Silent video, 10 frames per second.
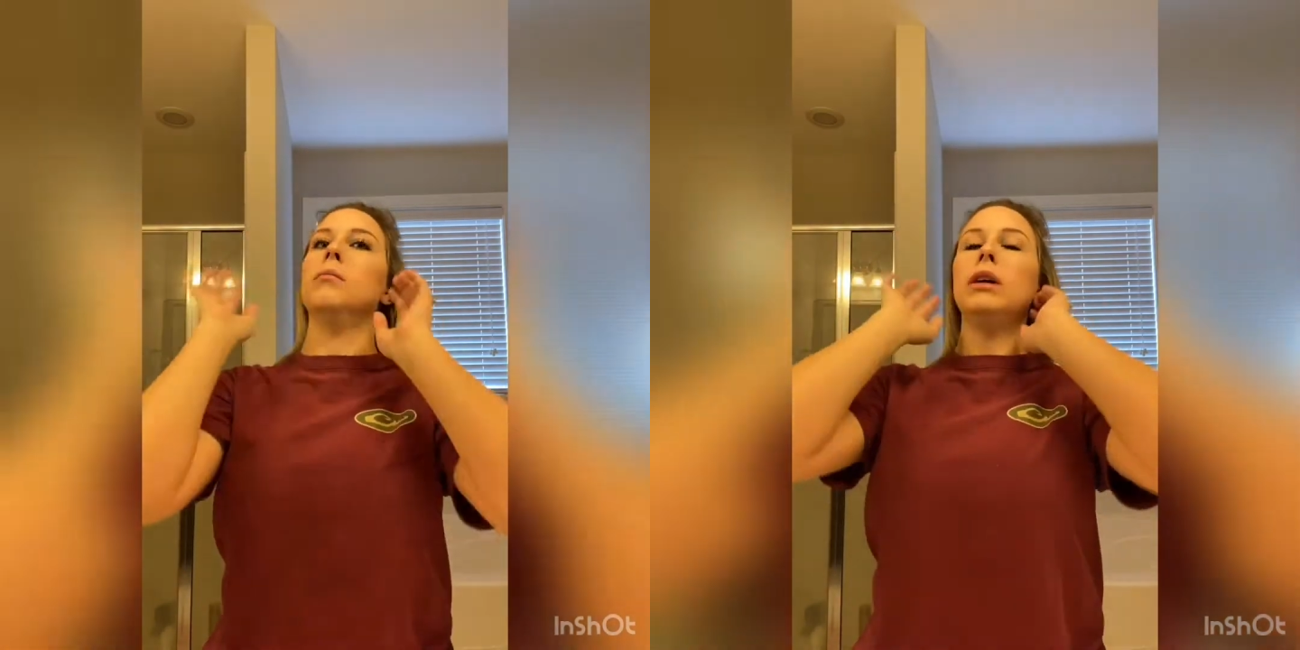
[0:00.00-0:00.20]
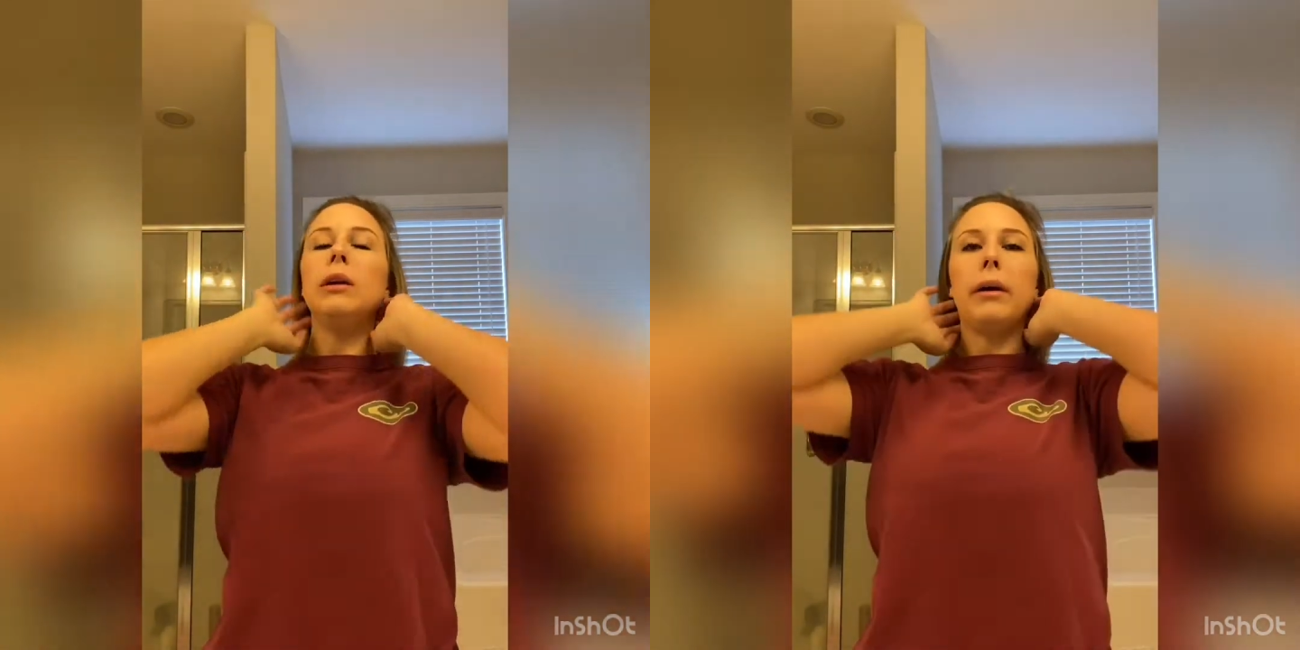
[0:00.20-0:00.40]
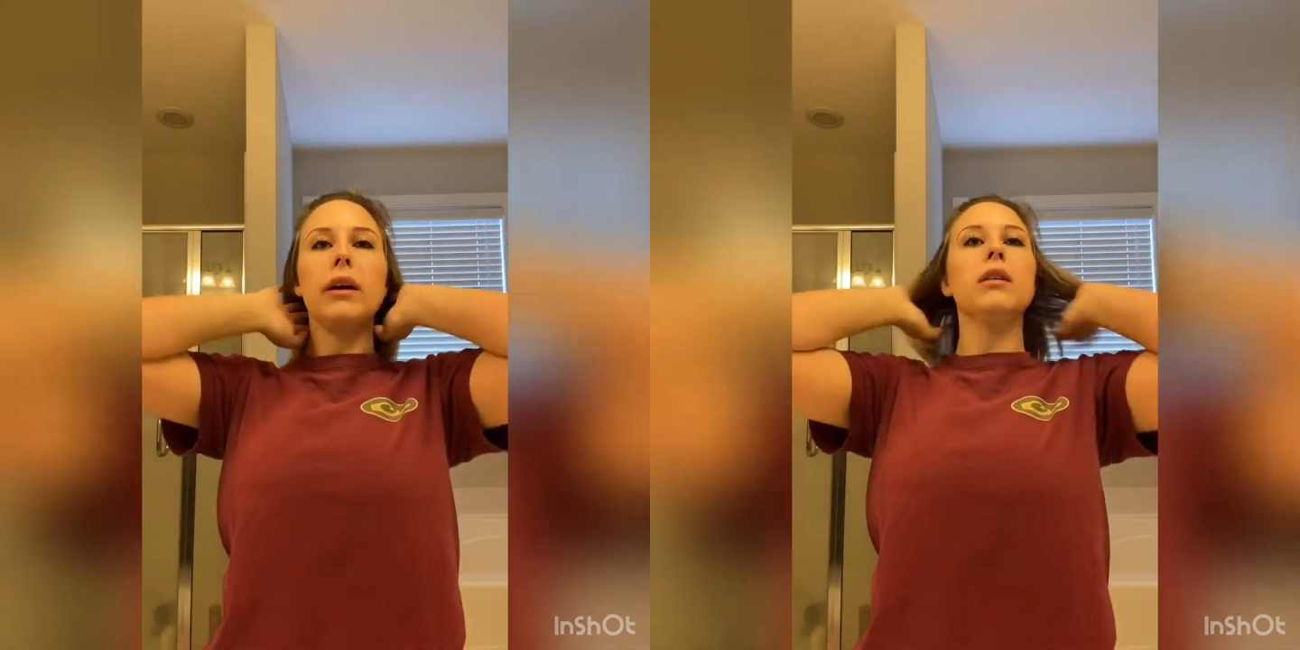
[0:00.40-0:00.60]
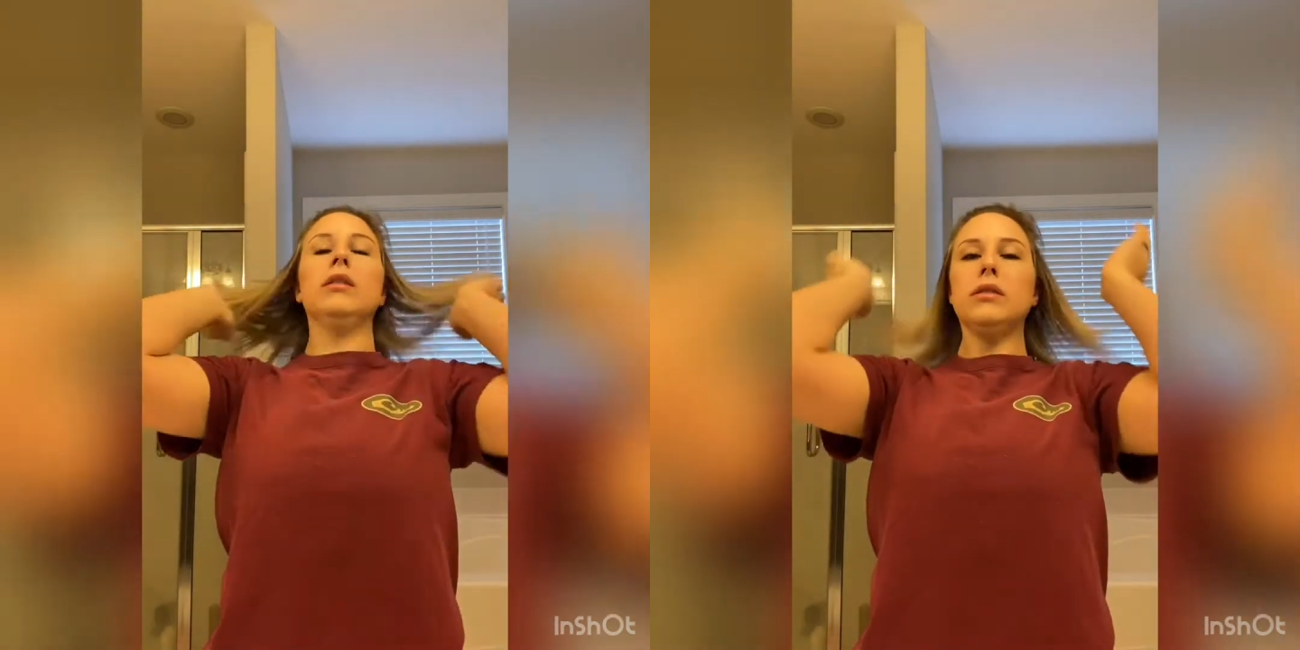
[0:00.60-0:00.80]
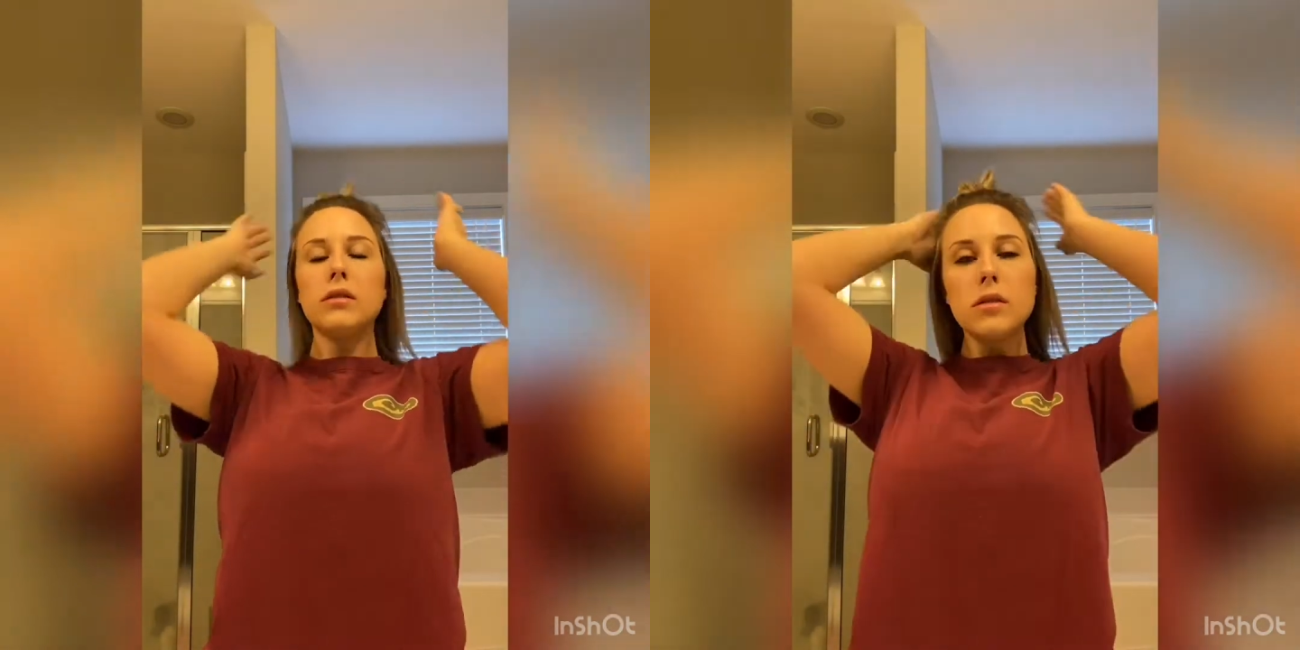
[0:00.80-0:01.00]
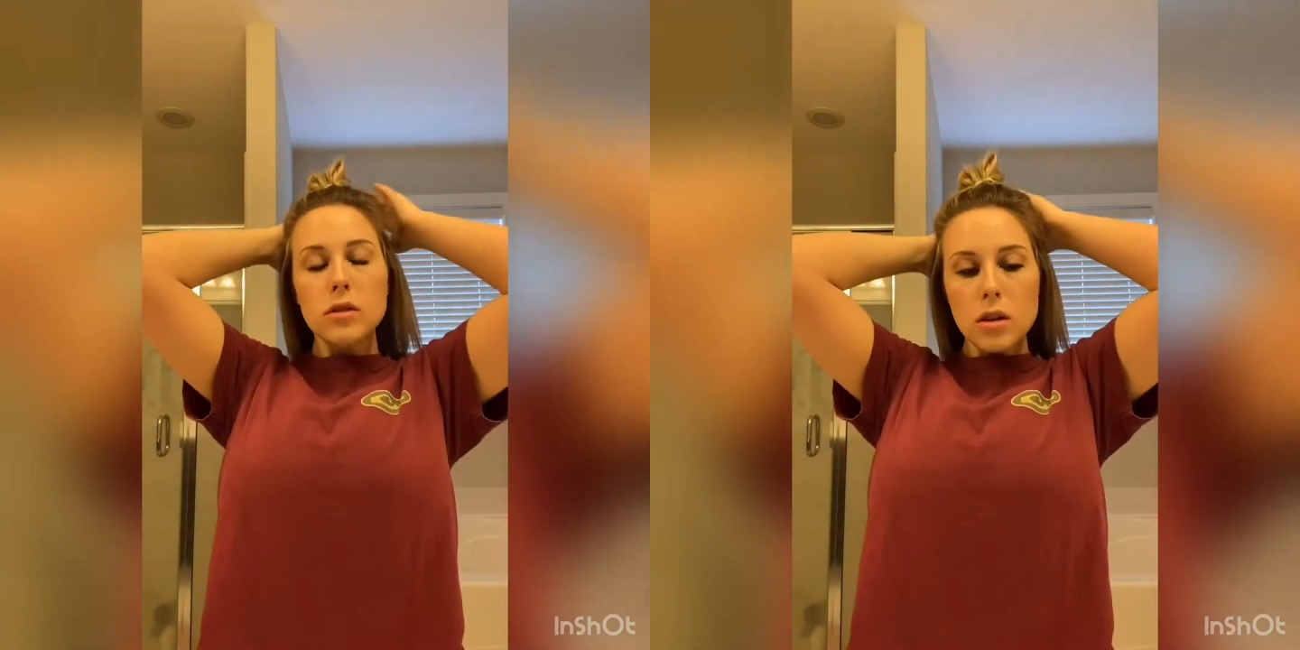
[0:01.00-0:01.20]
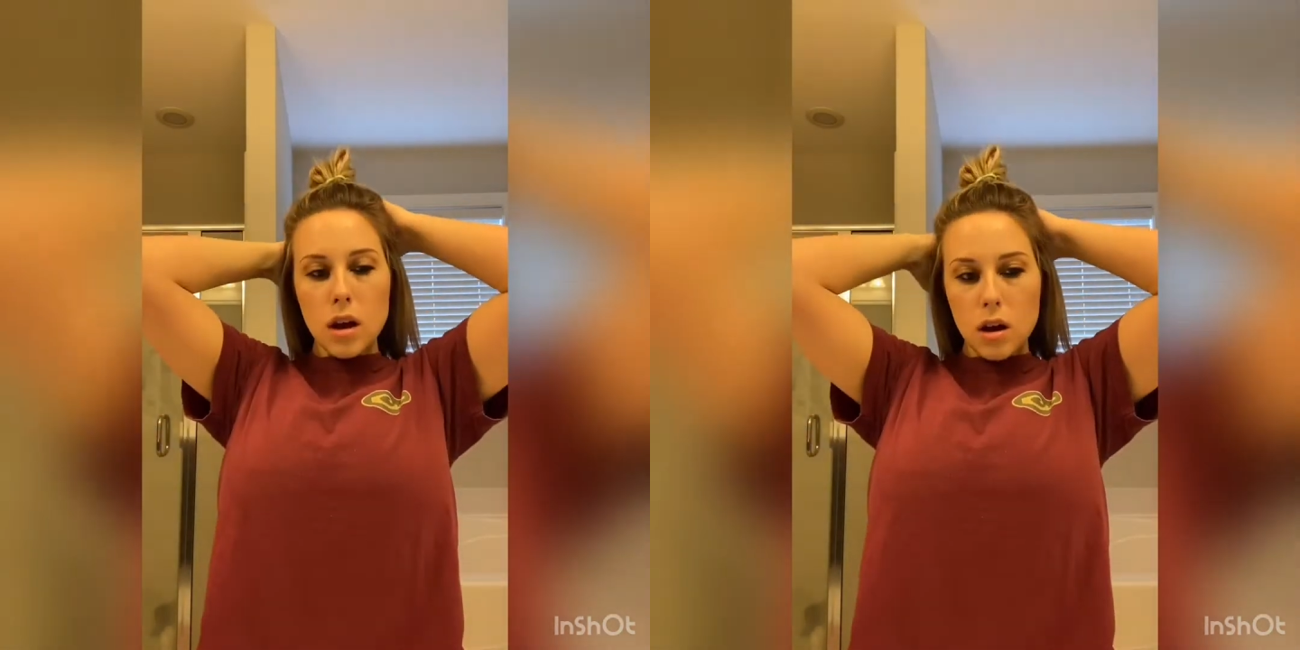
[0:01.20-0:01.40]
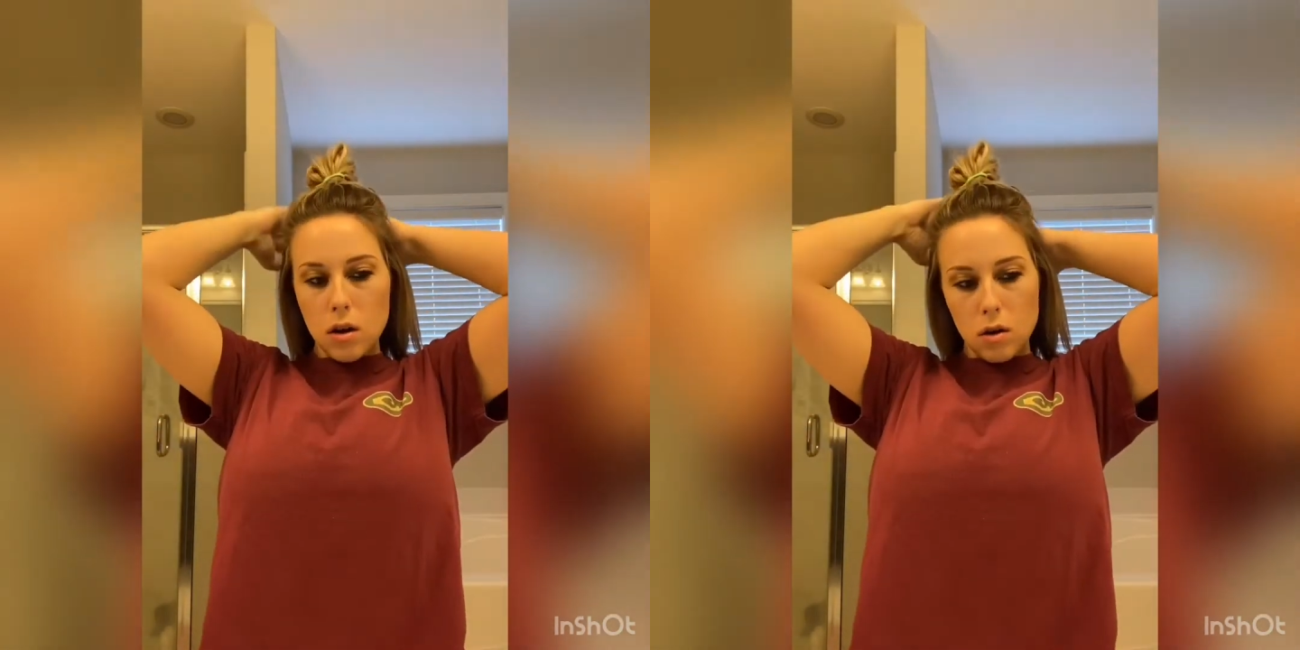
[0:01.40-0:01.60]
Anyway,
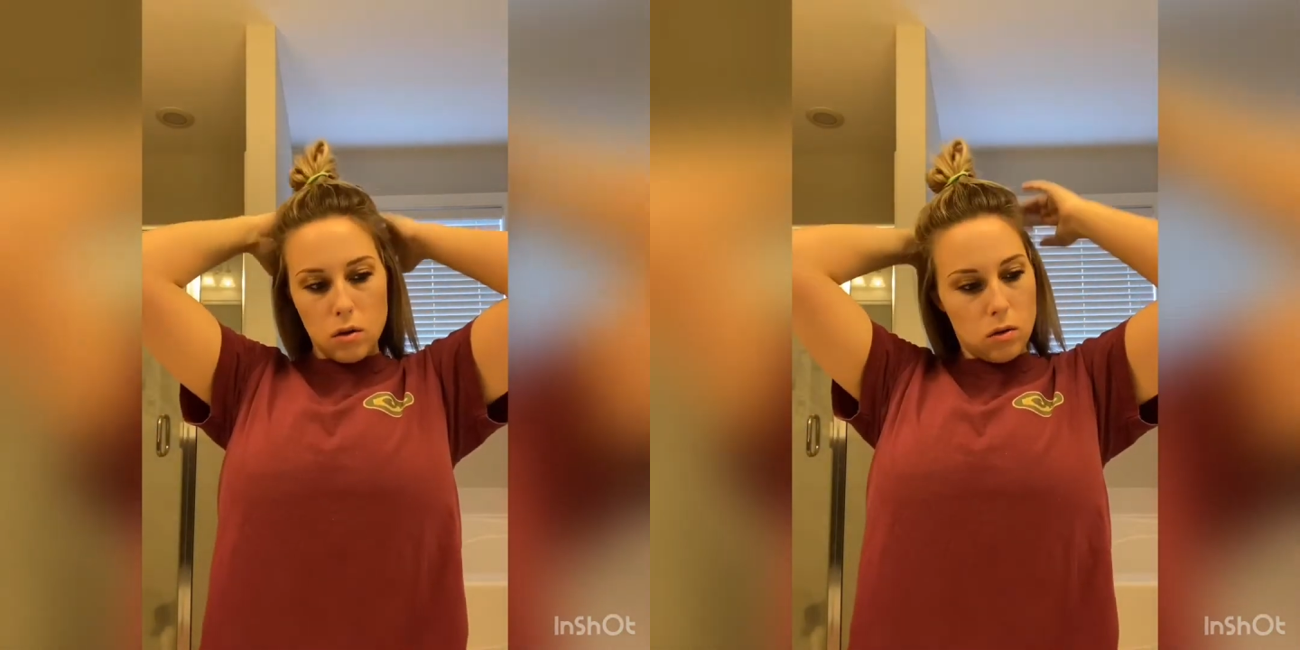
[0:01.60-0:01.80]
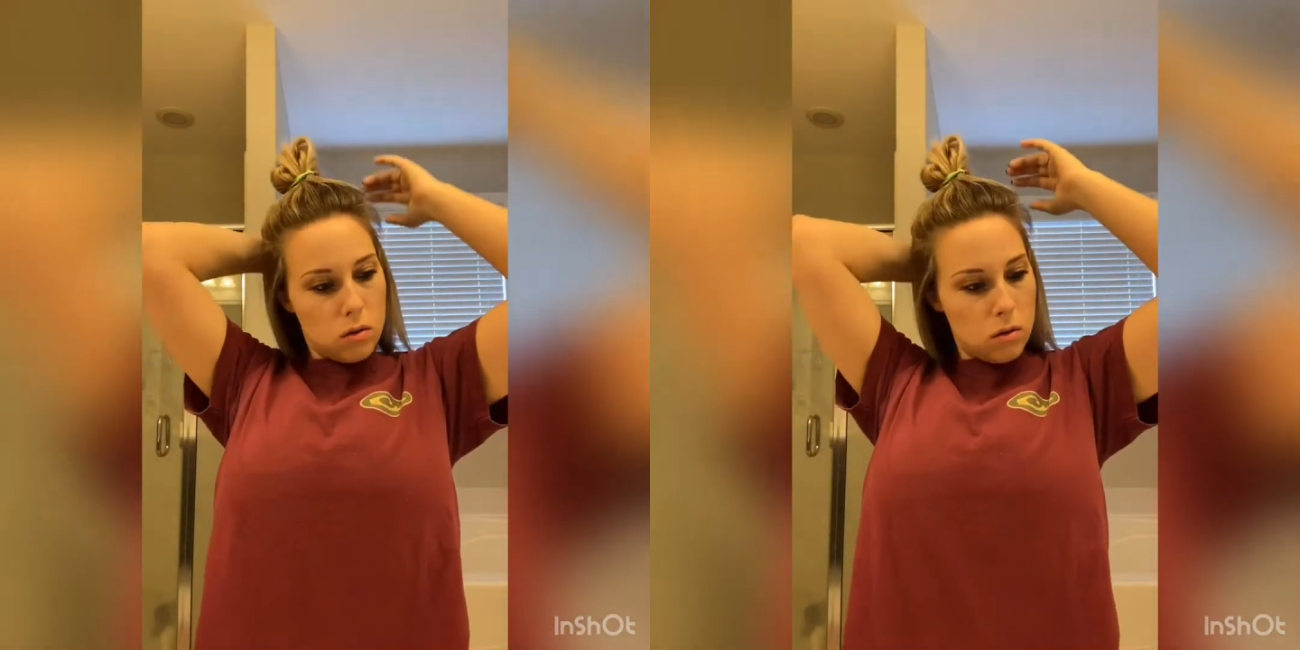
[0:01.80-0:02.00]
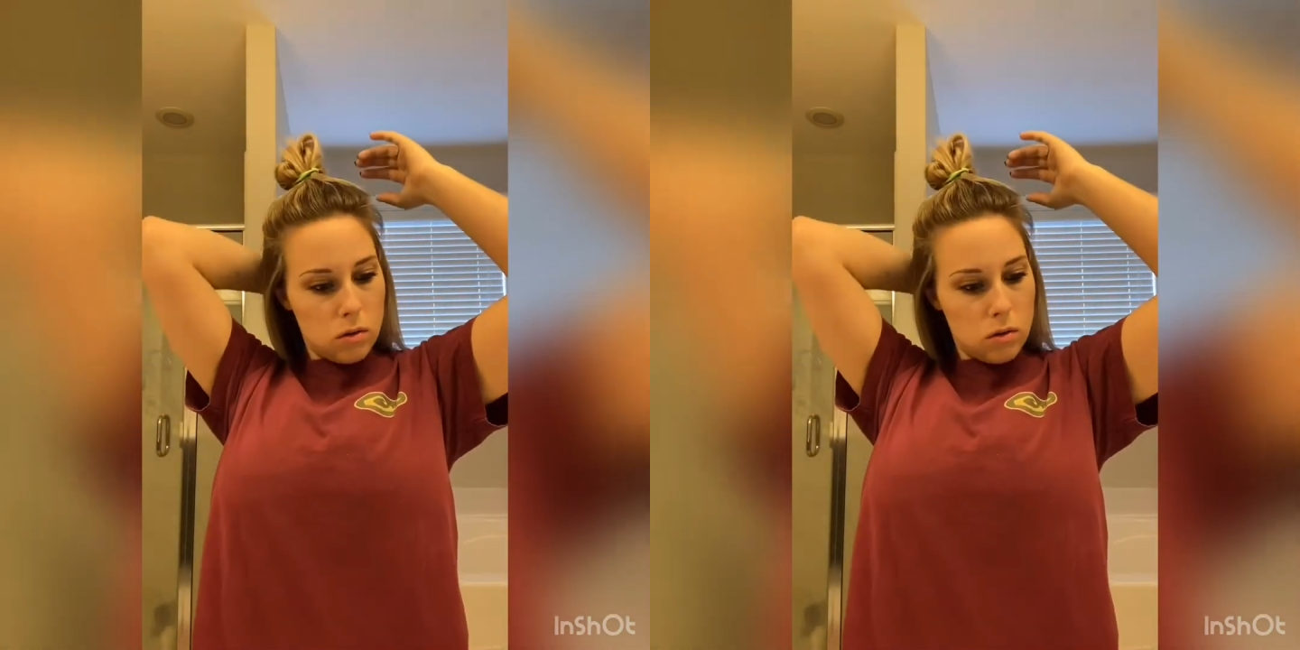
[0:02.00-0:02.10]
so